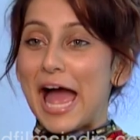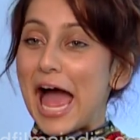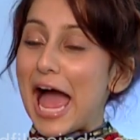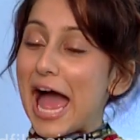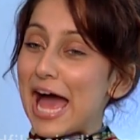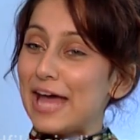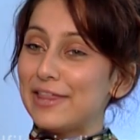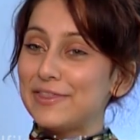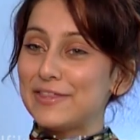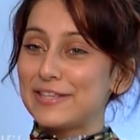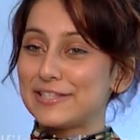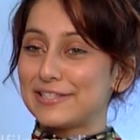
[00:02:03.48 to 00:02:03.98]

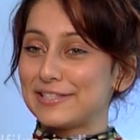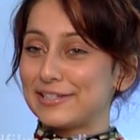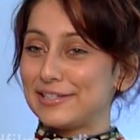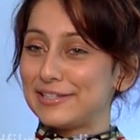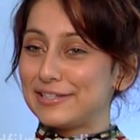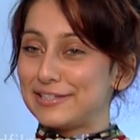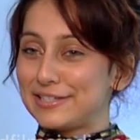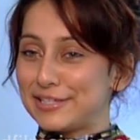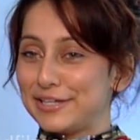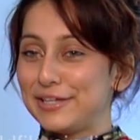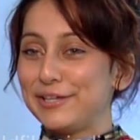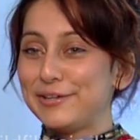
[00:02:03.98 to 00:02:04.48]
and there's a
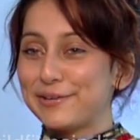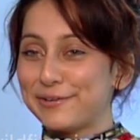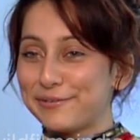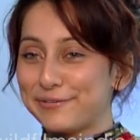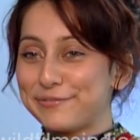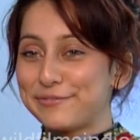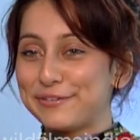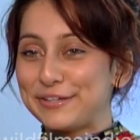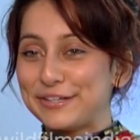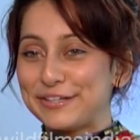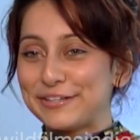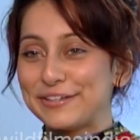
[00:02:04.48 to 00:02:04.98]
Latino
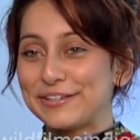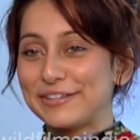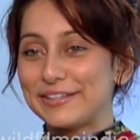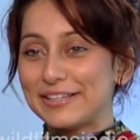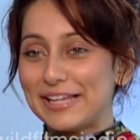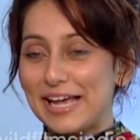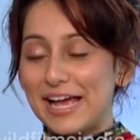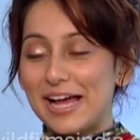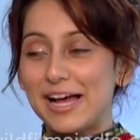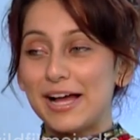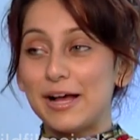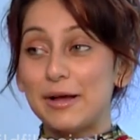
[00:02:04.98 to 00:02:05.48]
feel,
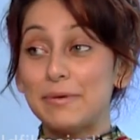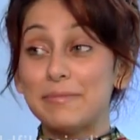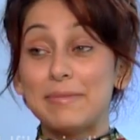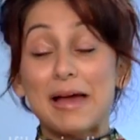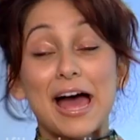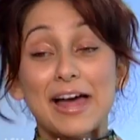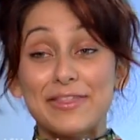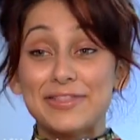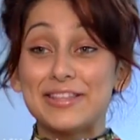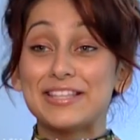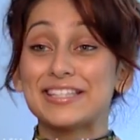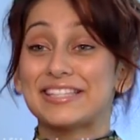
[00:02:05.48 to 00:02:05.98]

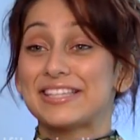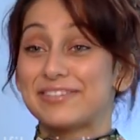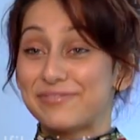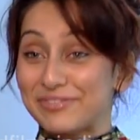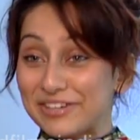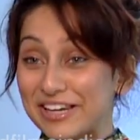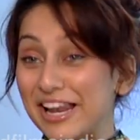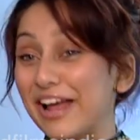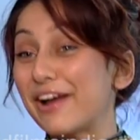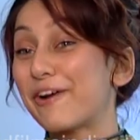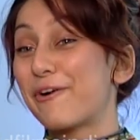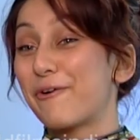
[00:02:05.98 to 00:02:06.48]
and there's even
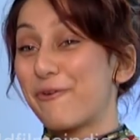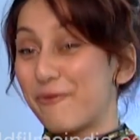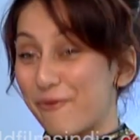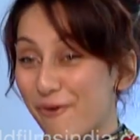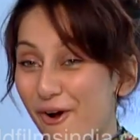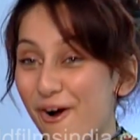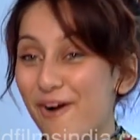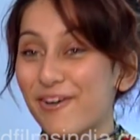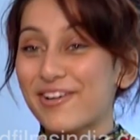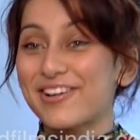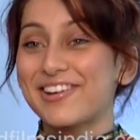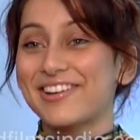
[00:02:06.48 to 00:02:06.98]
like a
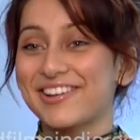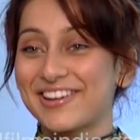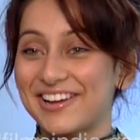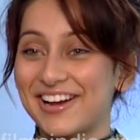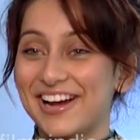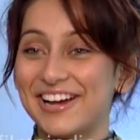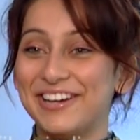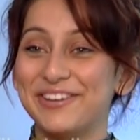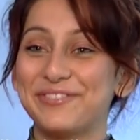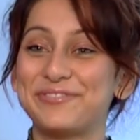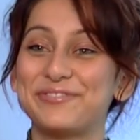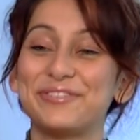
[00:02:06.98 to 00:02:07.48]
rock
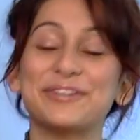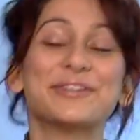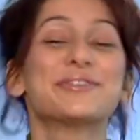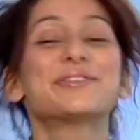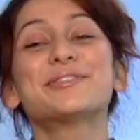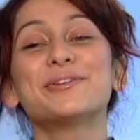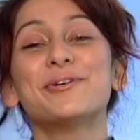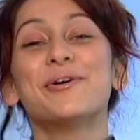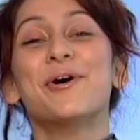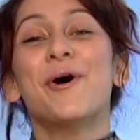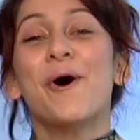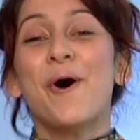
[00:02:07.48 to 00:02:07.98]
kind of feel.
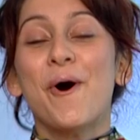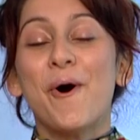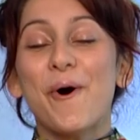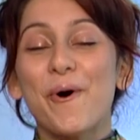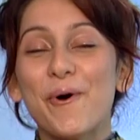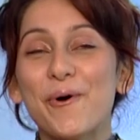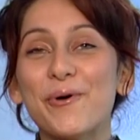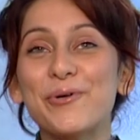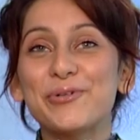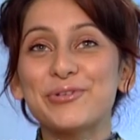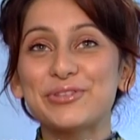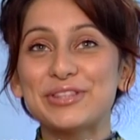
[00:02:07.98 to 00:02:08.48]
So
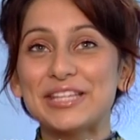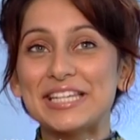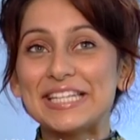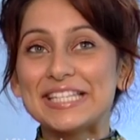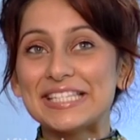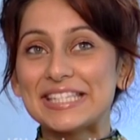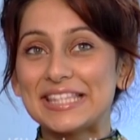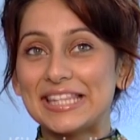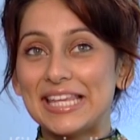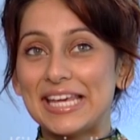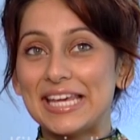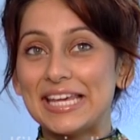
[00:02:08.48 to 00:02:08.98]
all these
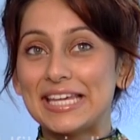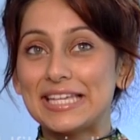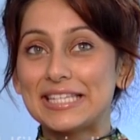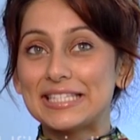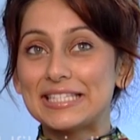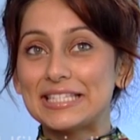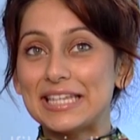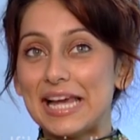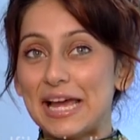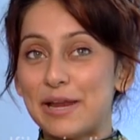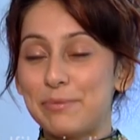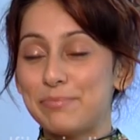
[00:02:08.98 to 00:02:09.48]

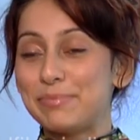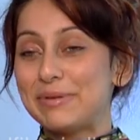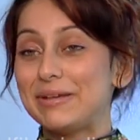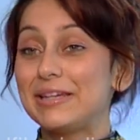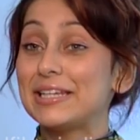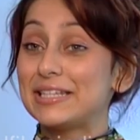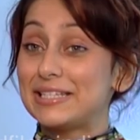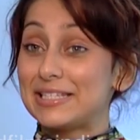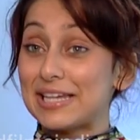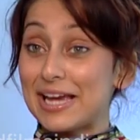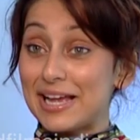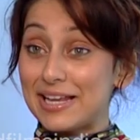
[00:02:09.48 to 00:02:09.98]
things, and being
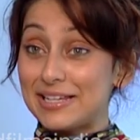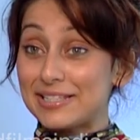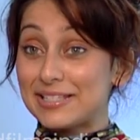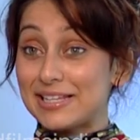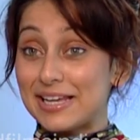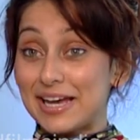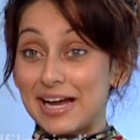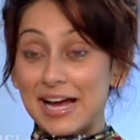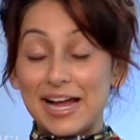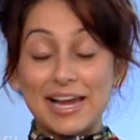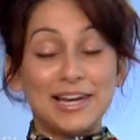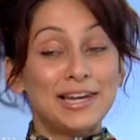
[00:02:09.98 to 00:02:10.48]
a
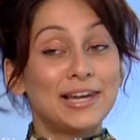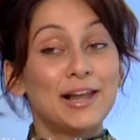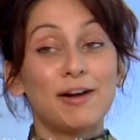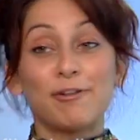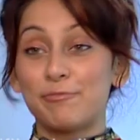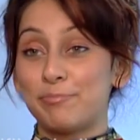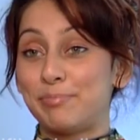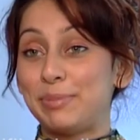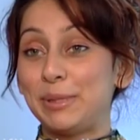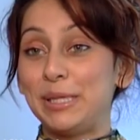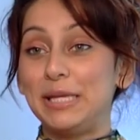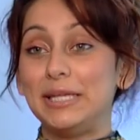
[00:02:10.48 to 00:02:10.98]
dancer, I
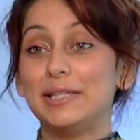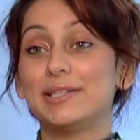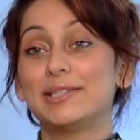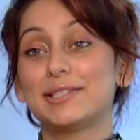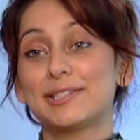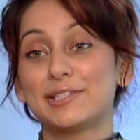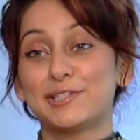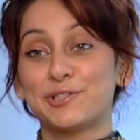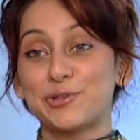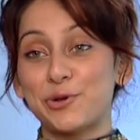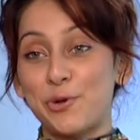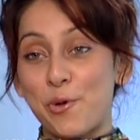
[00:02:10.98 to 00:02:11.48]
love beats,
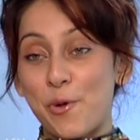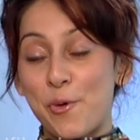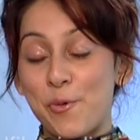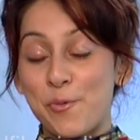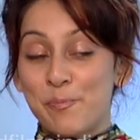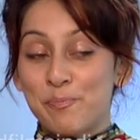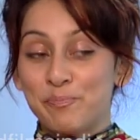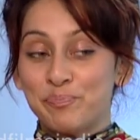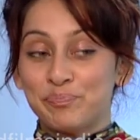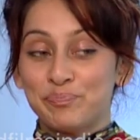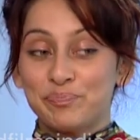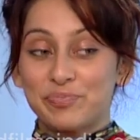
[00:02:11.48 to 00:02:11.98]
so
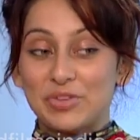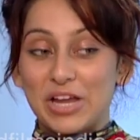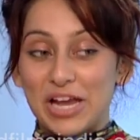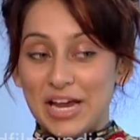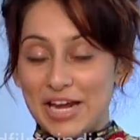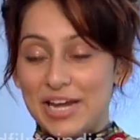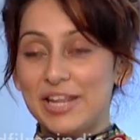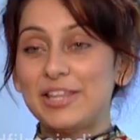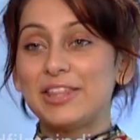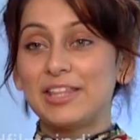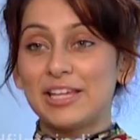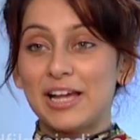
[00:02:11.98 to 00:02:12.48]

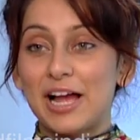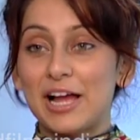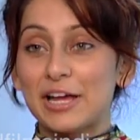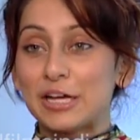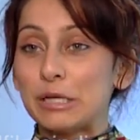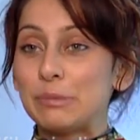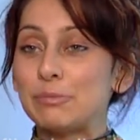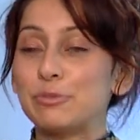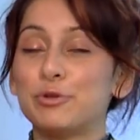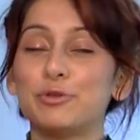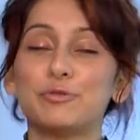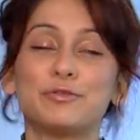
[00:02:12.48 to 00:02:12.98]
anything I
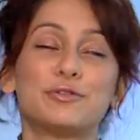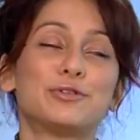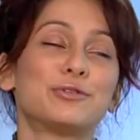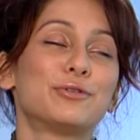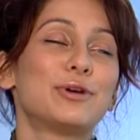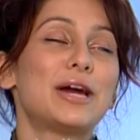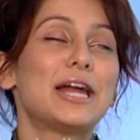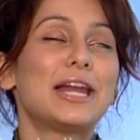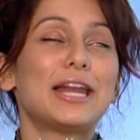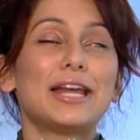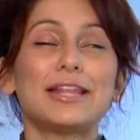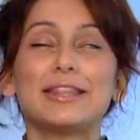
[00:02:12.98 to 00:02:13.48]
can move
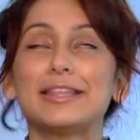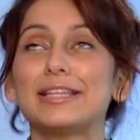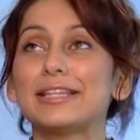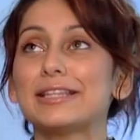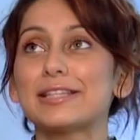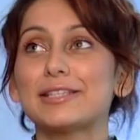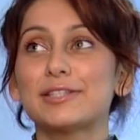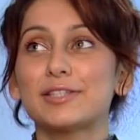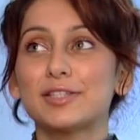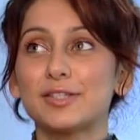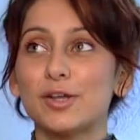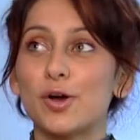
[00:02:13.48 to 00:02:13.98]
to. And I think
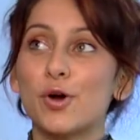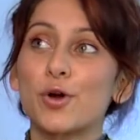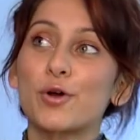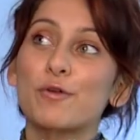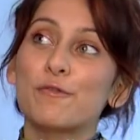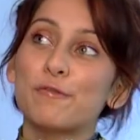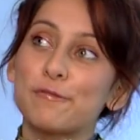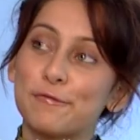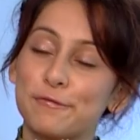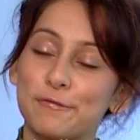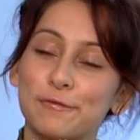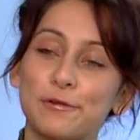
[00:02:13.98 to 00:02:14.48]
this song
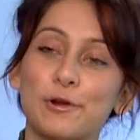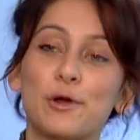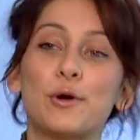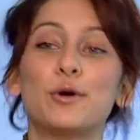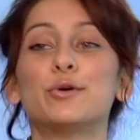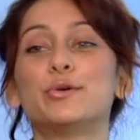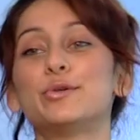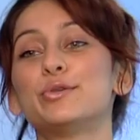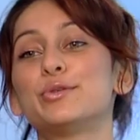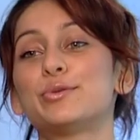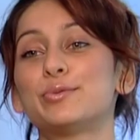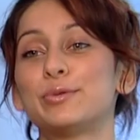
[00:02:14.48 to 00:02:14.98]

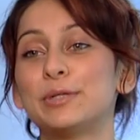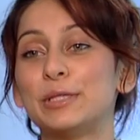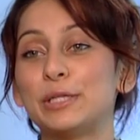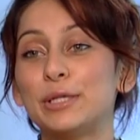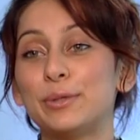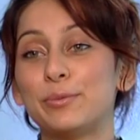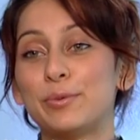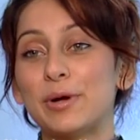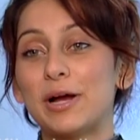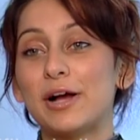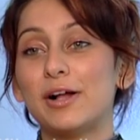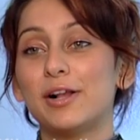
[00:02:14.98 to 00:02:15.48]
flows really
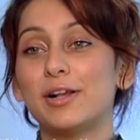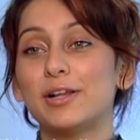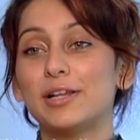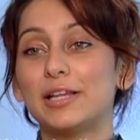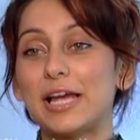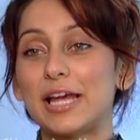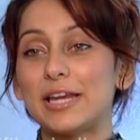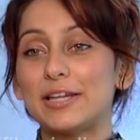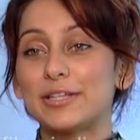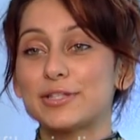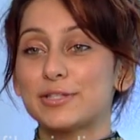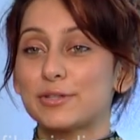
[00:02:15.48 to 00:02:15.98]
well,
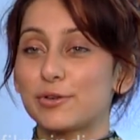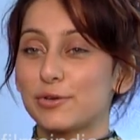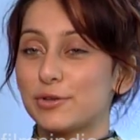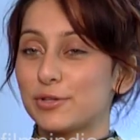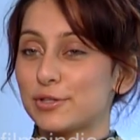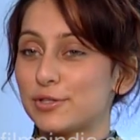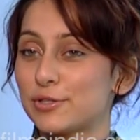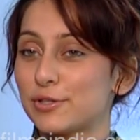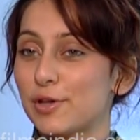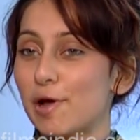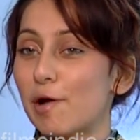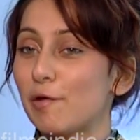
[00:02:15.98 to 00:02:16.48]
and it's got a
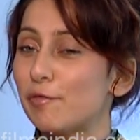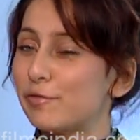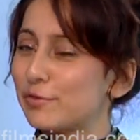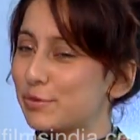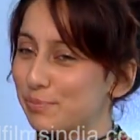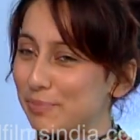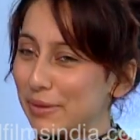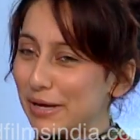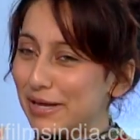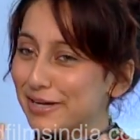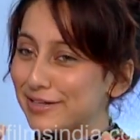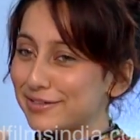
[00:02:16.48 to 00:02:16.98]
soft
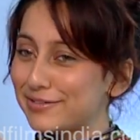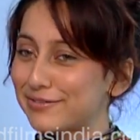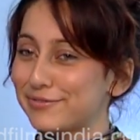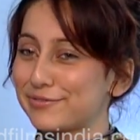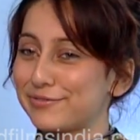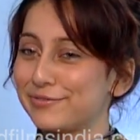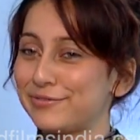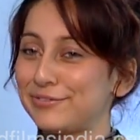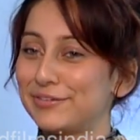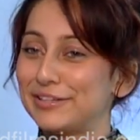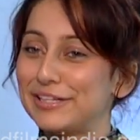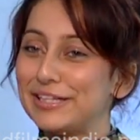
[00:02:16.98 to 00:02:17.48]
but
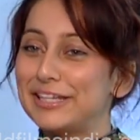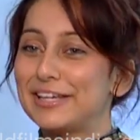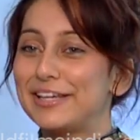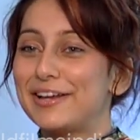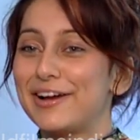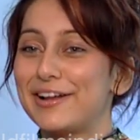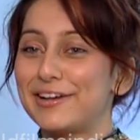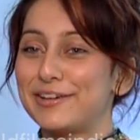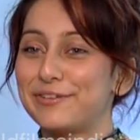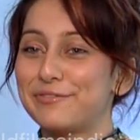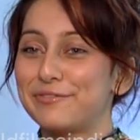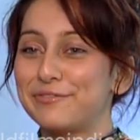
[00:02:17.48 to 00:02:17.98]
really
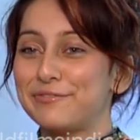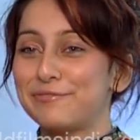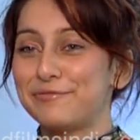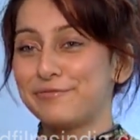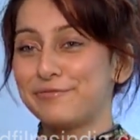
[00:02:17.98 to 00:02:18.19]
kind of